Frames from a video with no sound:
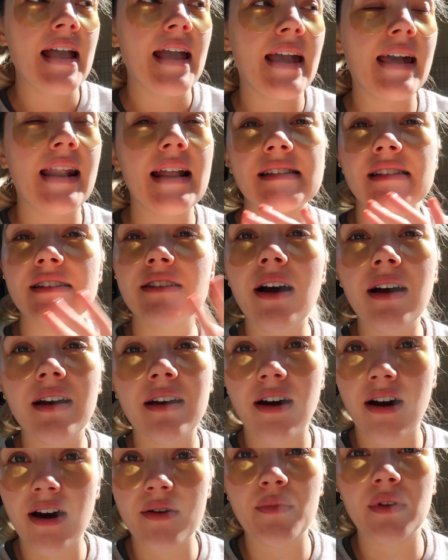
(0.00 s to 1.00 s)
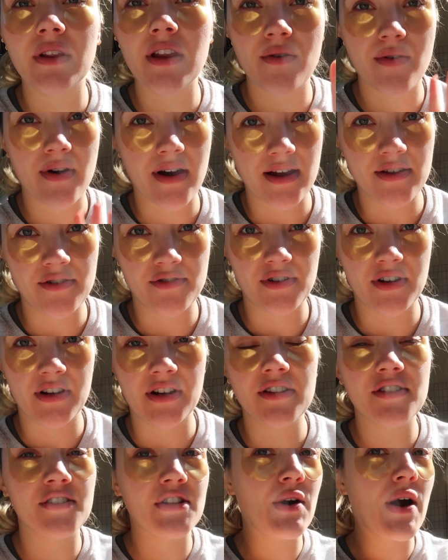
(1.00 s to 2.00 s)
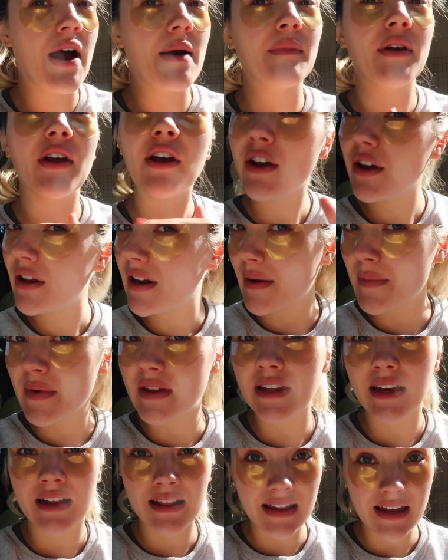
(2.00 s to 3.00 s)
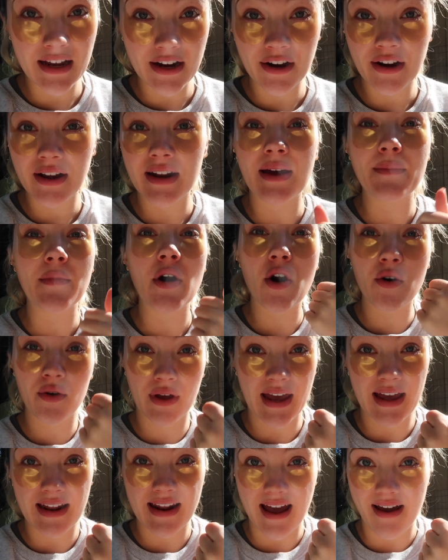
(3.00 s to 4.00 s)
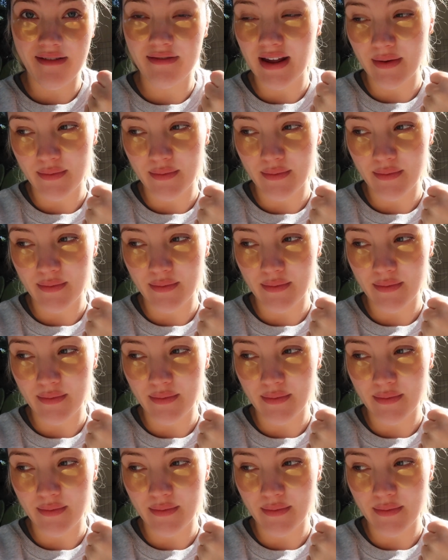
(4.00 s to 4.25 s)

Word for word: It has not gone below 100, so I'm good, I'm in the clear, and I'm okay to have an